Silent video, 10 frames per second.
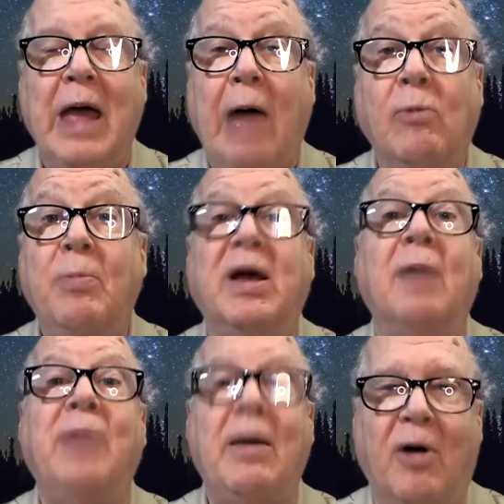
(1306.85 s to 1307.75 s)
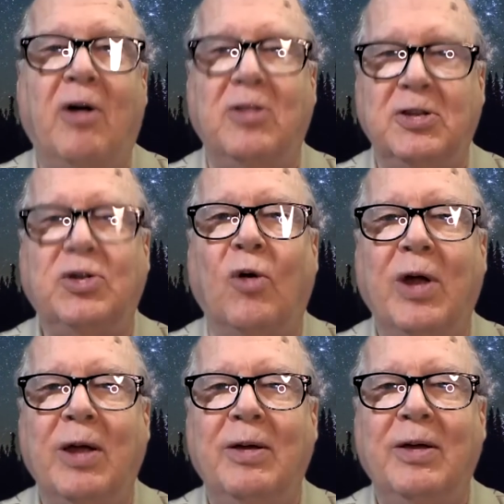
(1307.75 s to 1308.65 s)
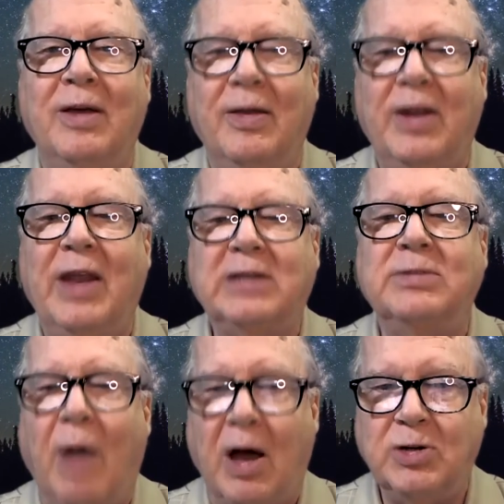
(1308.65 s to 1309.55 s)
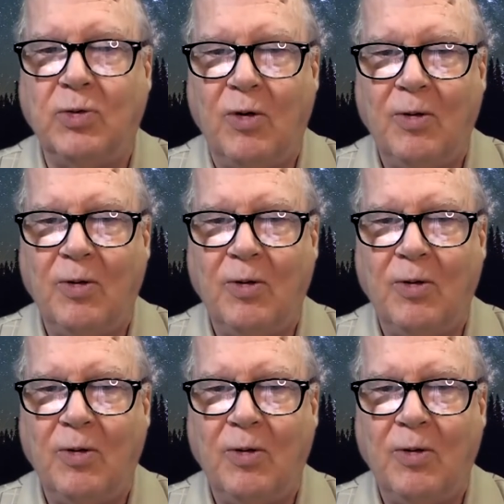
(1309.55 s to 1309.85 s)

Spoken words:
And we'll pick up that part of the story in the next module.